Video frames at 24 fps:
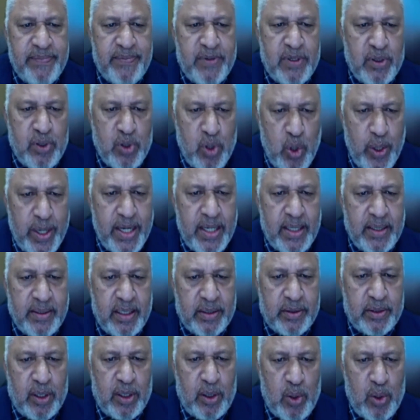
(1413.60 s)
even knowing
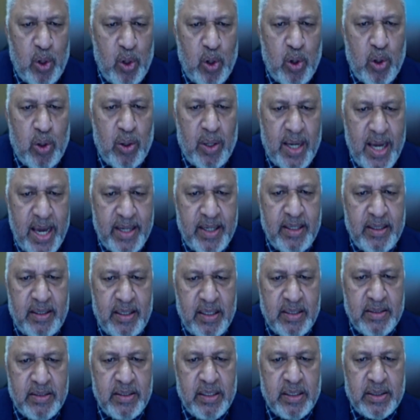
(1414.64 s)
that the law
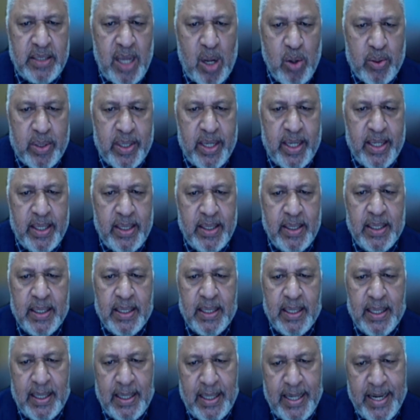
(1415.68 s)
guarantees the Tauke
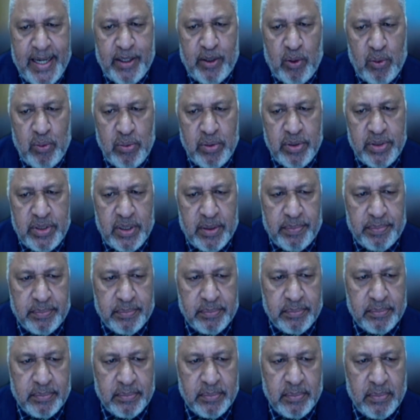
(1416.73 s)
land ownership.
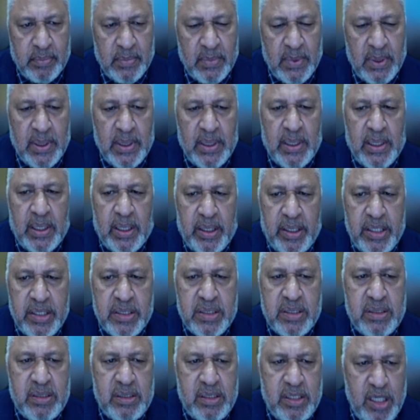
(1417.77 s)

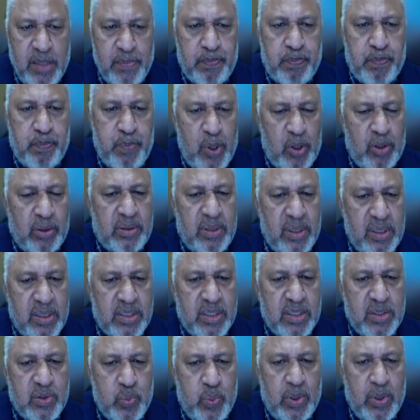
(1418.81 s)
These cheap
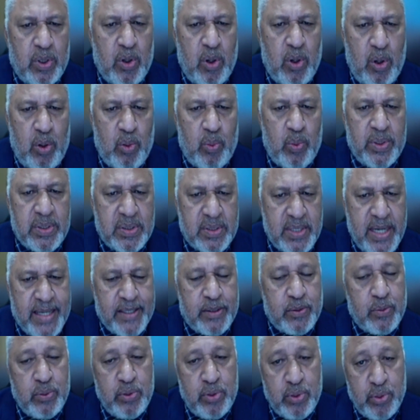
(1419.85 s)
politicians will always
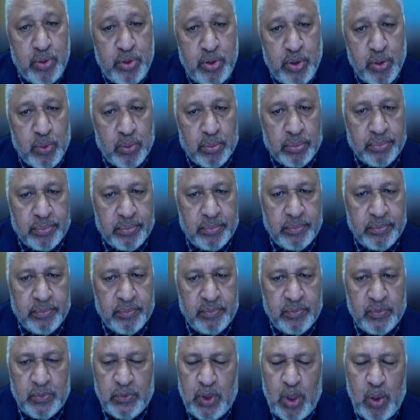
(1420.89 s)
try to use you.
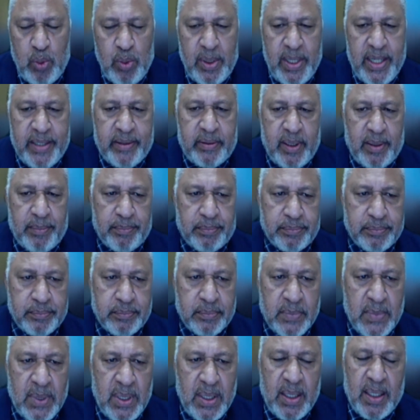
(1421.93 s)
Don't let them.
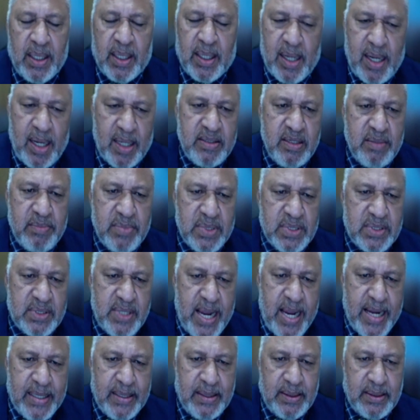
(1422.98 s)
Cast them
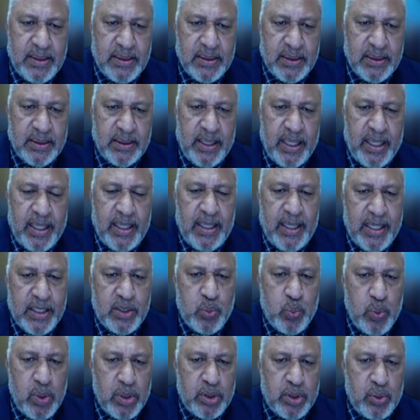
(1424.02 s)
aside, and
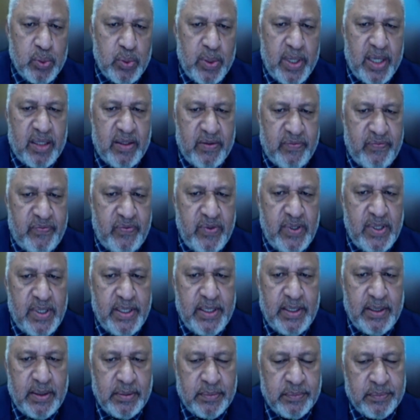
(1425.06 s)
let's work together
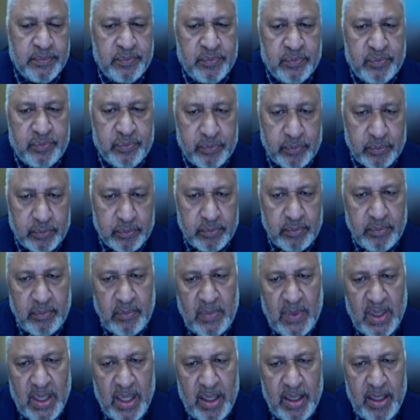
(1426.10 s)
freely
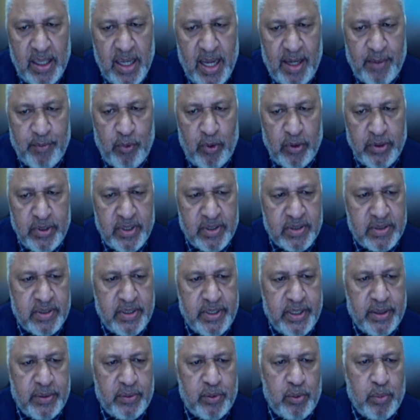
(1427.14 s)
and
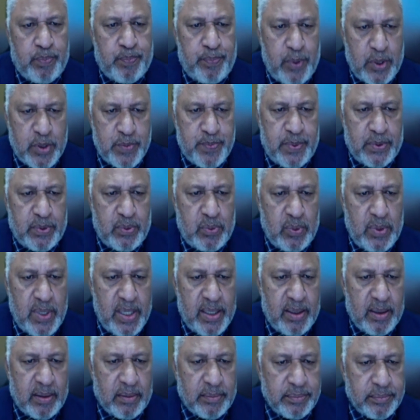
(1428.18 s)
harmoniously to prosper
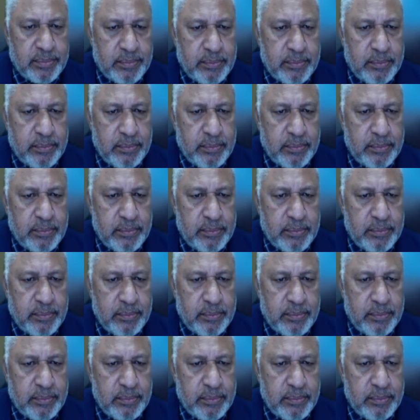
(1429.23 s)
together.